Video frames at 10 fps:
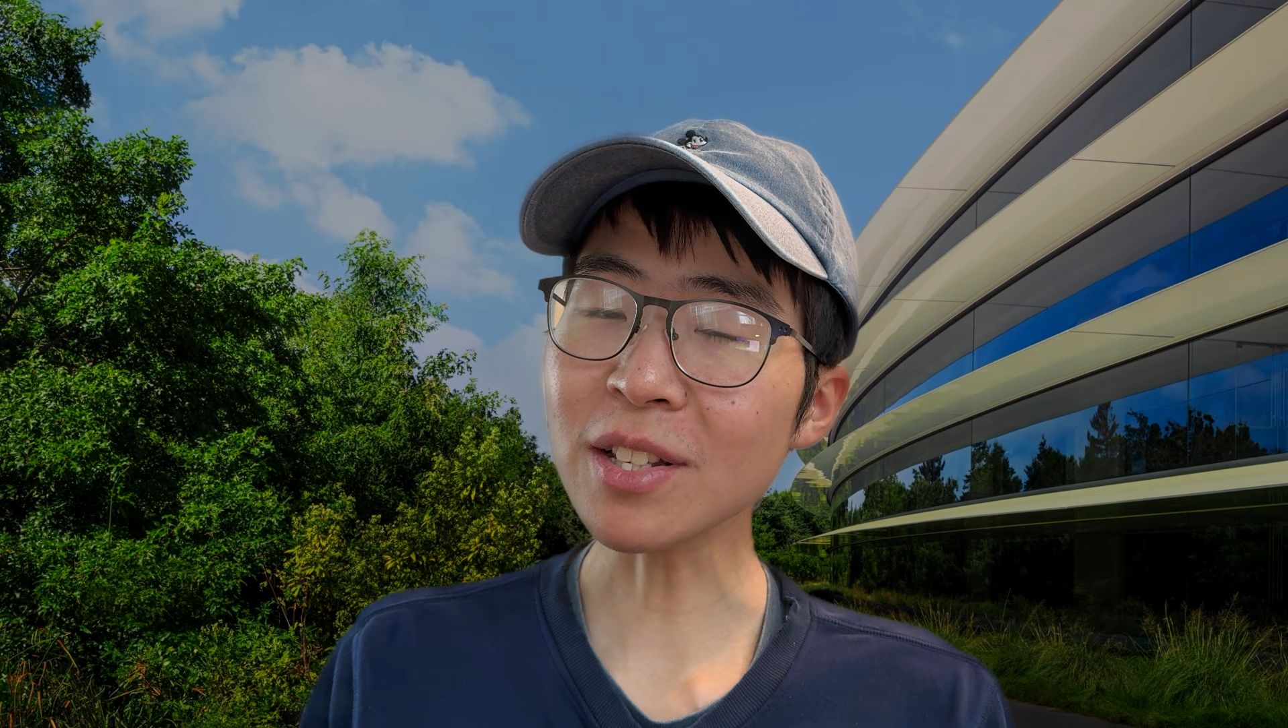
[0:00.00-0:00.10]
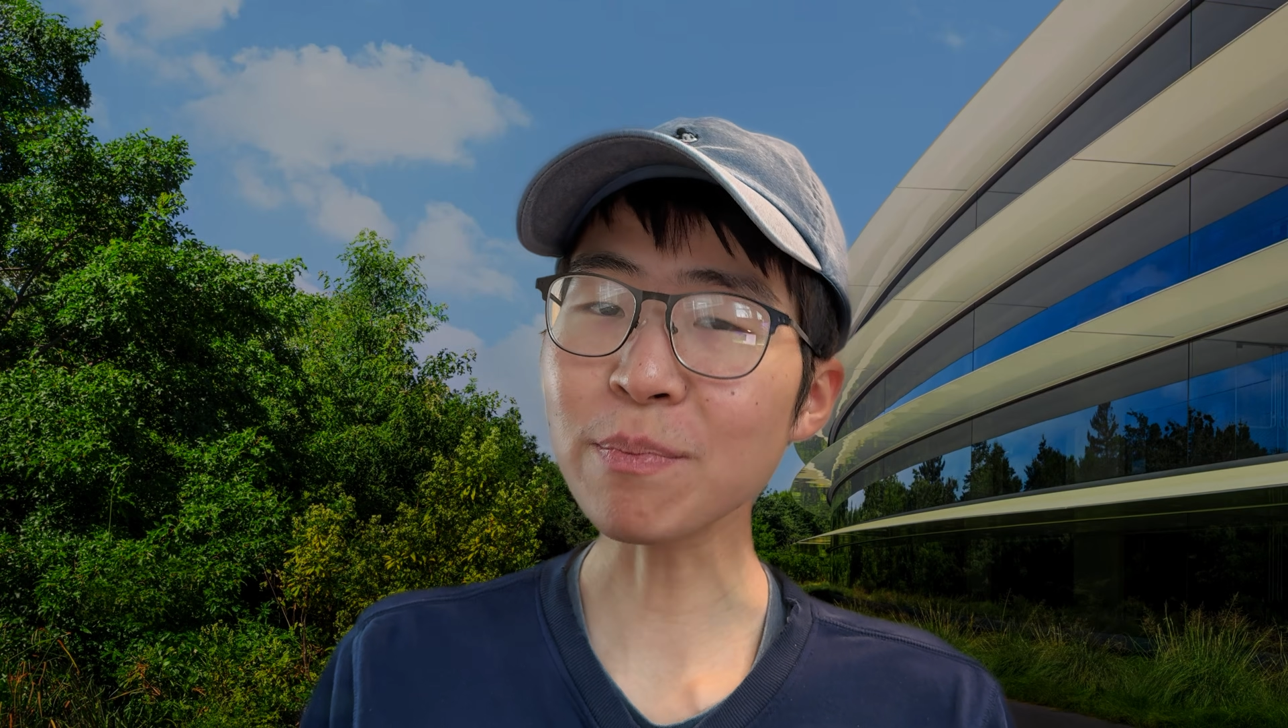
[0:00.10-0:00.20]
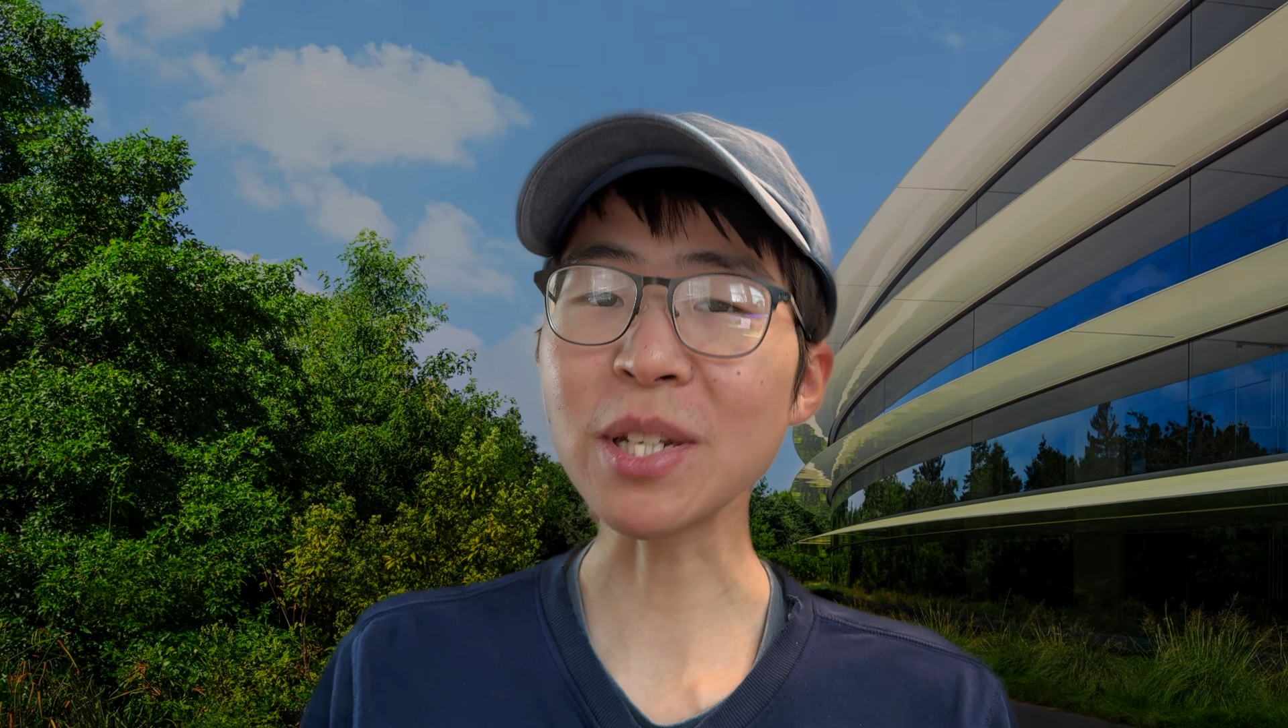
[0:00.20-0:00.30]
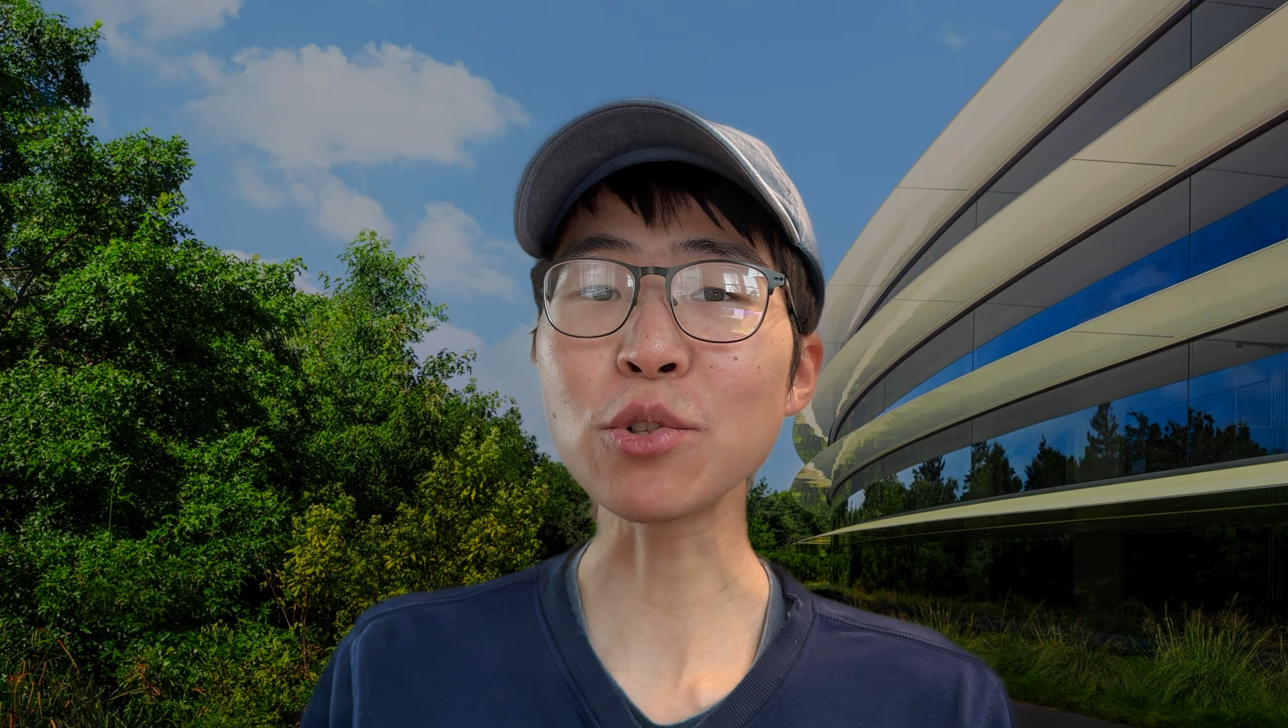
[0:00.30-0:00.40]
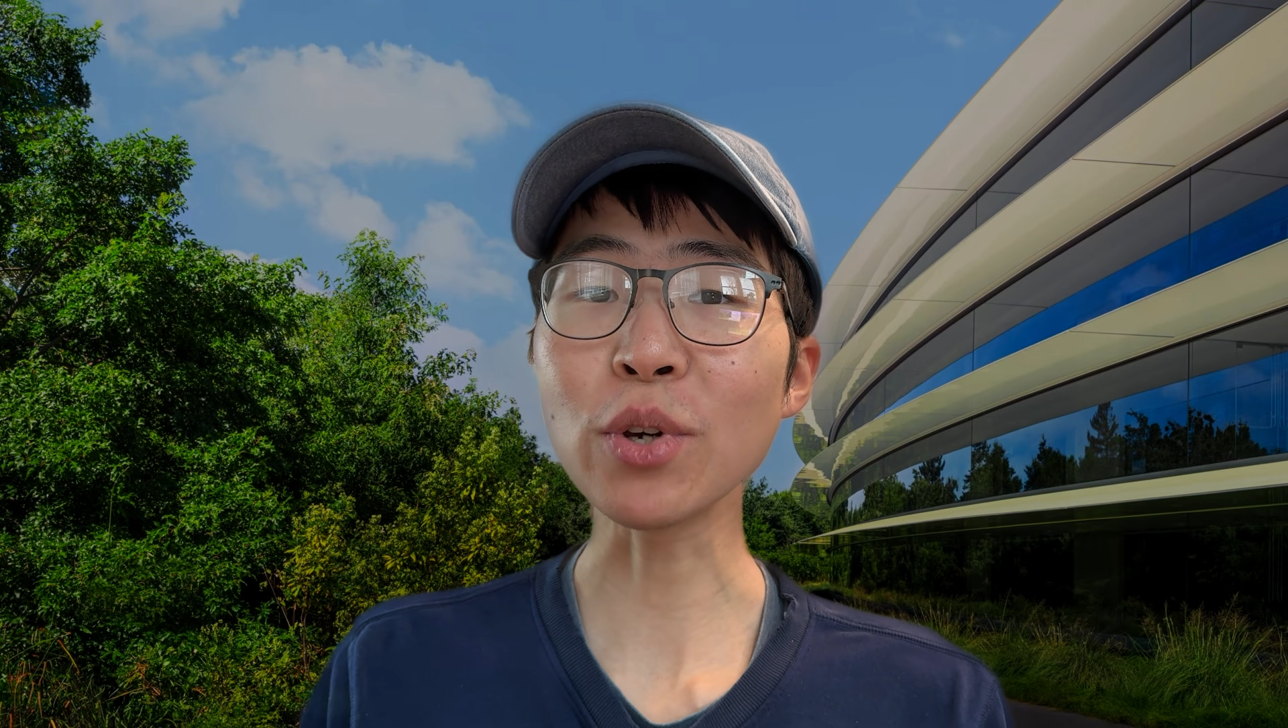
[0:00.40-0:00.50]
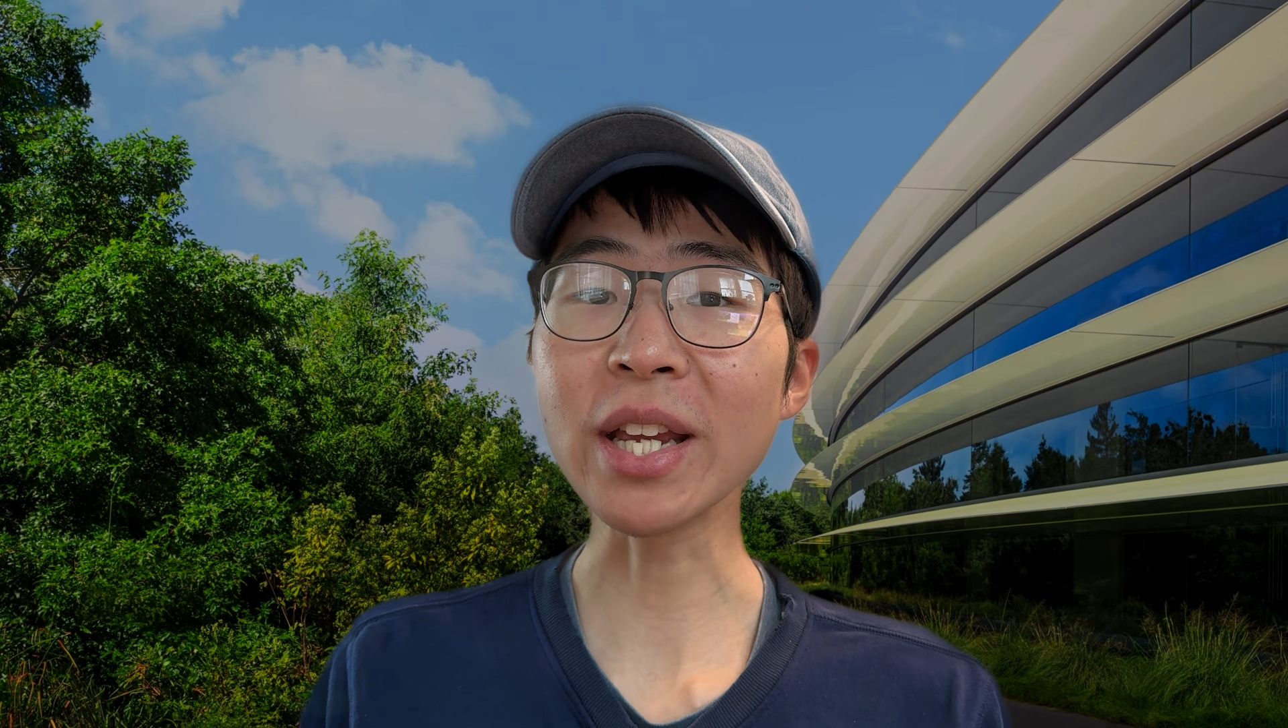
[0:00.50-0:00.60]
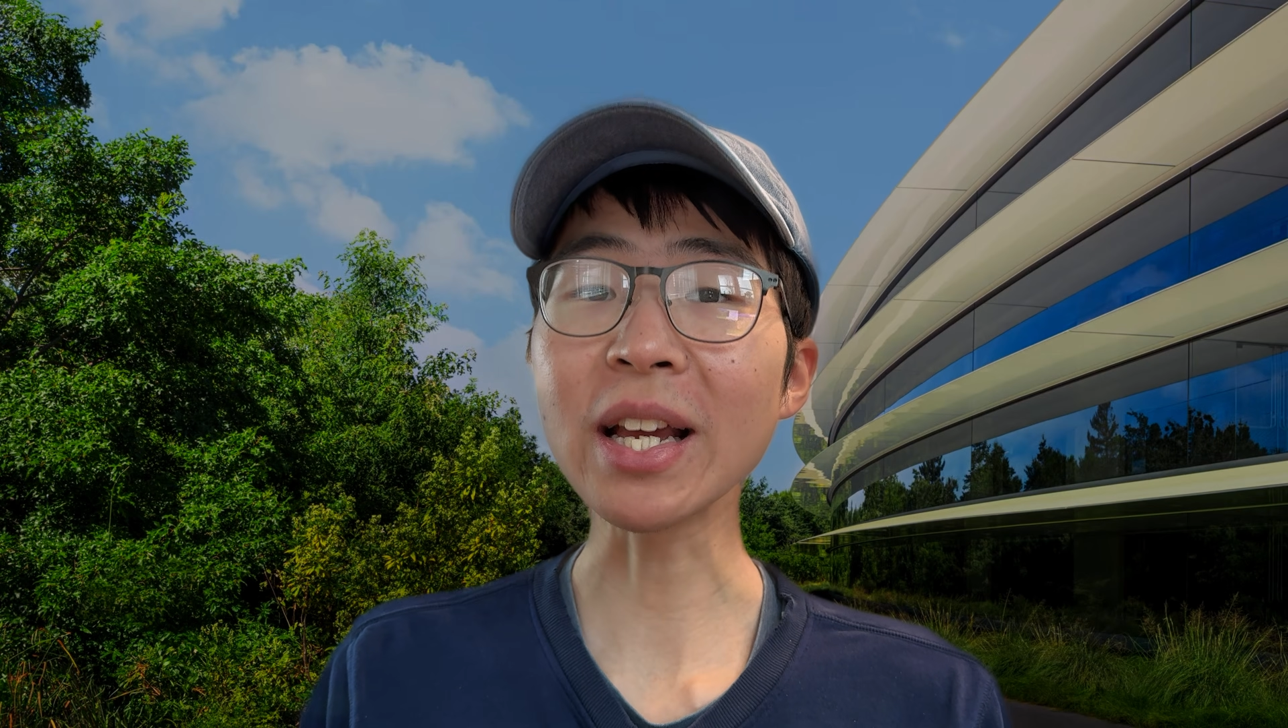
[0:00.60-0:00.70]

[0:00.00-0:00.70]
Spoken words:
between